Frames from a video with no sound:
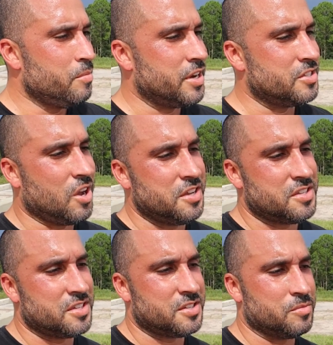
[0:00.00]

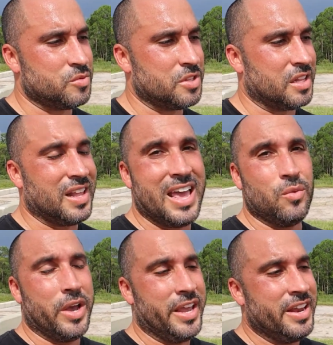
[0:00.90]
exhaust systems with the
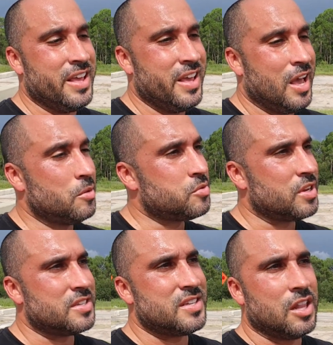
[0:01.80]
lightweight helps
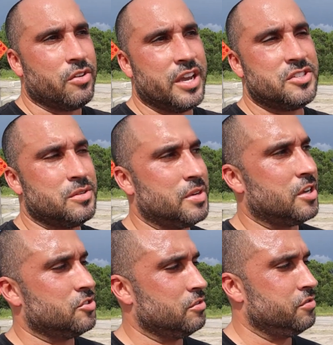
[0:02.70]
with acceleration,
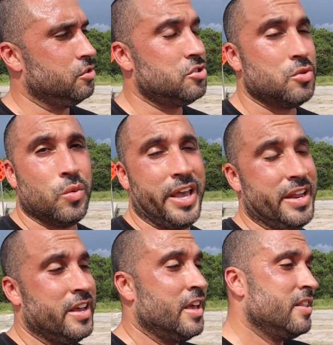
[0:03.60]
because if you're losing
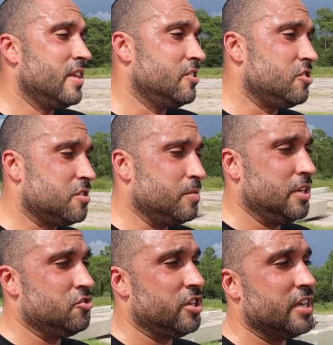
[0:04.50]
weight, that just
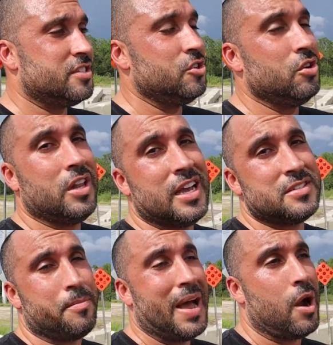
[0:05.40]
means you get to
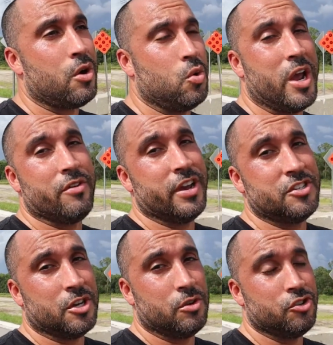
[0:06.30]
utilize the power to weight
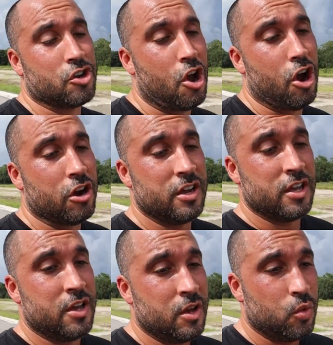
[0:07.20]
ratio in your car,
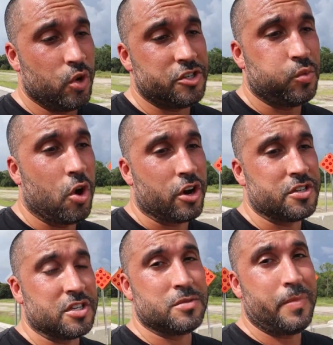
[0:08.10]
which
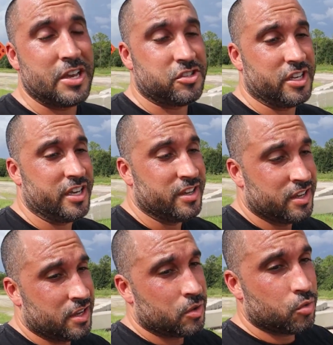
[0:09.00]
works especially
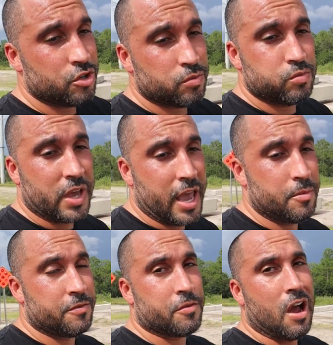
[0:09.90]
when you're
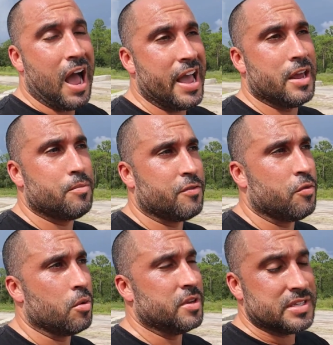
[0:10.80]
aiming for high-end
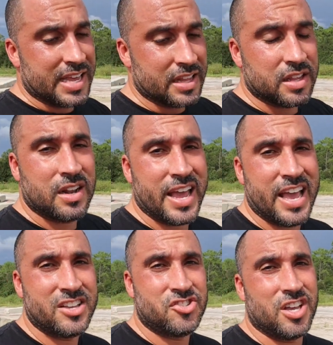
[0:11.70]
performance. That little
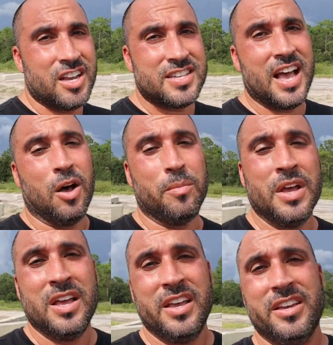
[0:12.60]
edge does help.
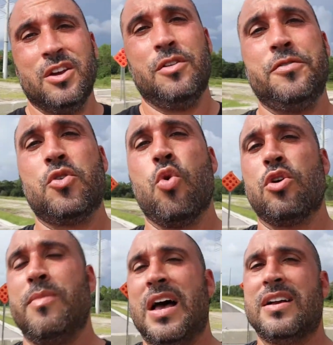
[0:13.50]
You know, if you're
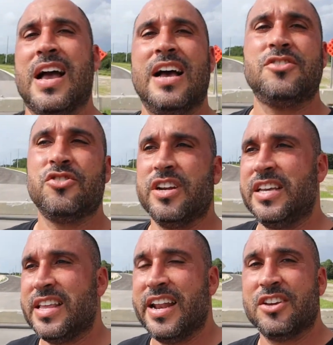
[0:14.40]
quarter-mile guys trying to
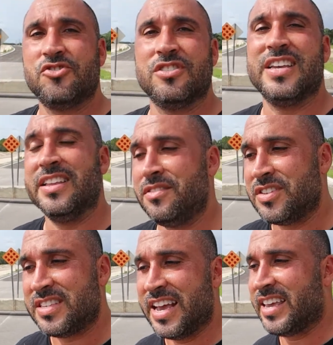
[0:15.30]
get that extra tenth of a
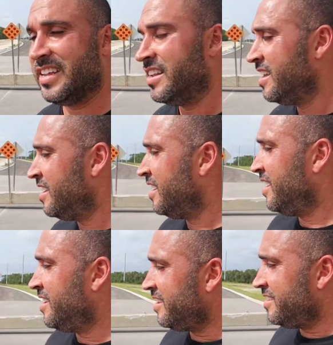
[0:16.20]

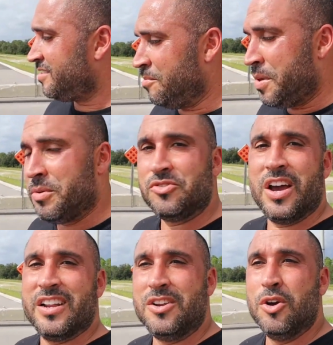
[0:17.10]
second, some people
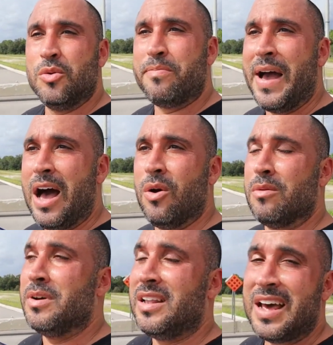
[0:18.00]
try to do it with
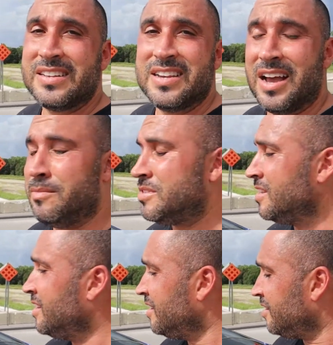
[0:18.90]
power, but a lot of times,
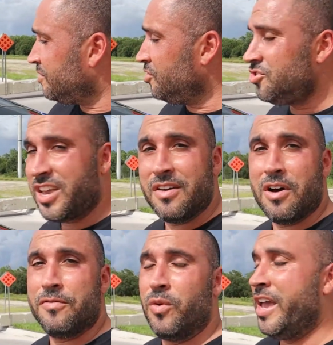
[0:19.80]
if you shave
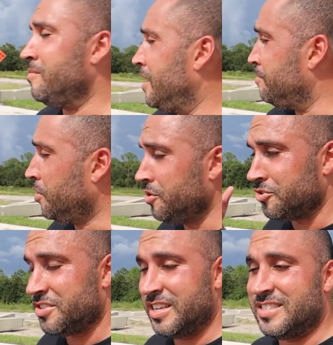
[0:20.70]
off weight, man, pull
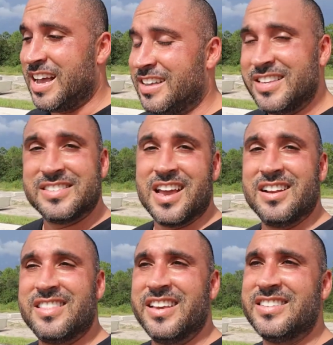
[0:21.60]
your seats out, these
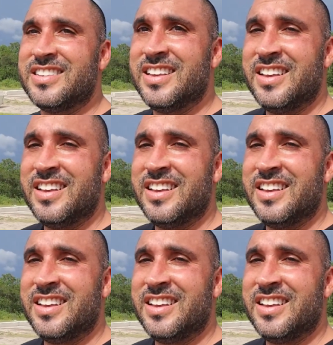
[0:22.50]
kind of things,